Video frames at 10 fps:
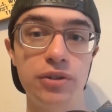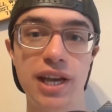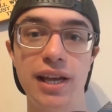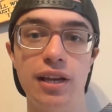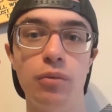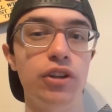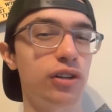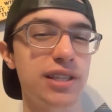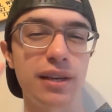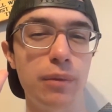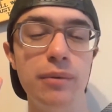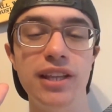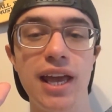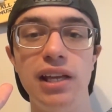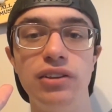tanking, whether it's like maybe
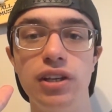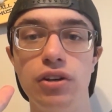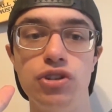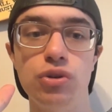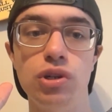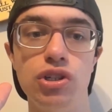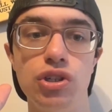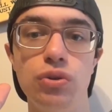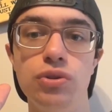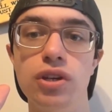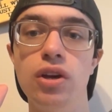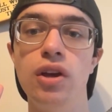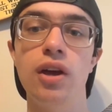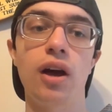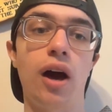the 8th years you could use
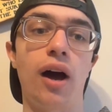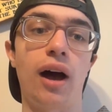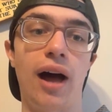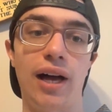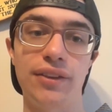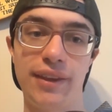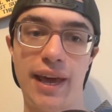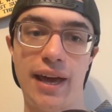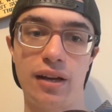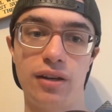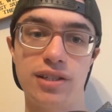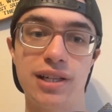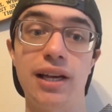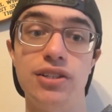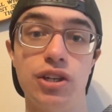on that
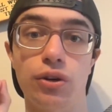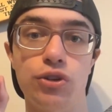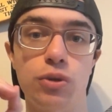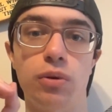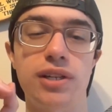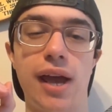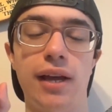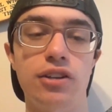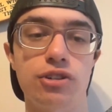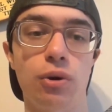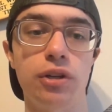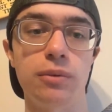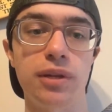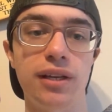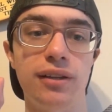slot 0 super attack, is going to
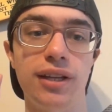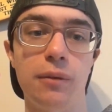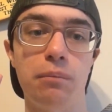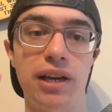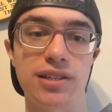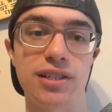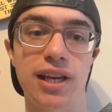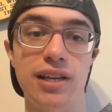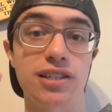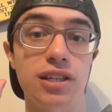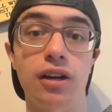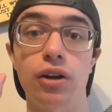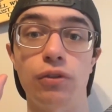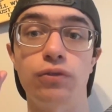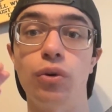be the best case
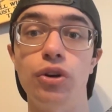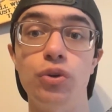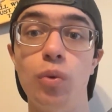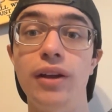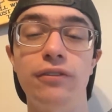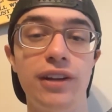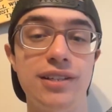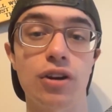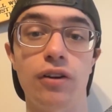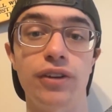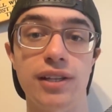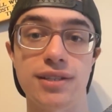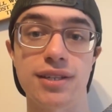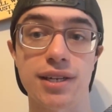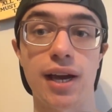scenario for you when facing off
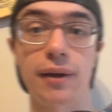against this guy.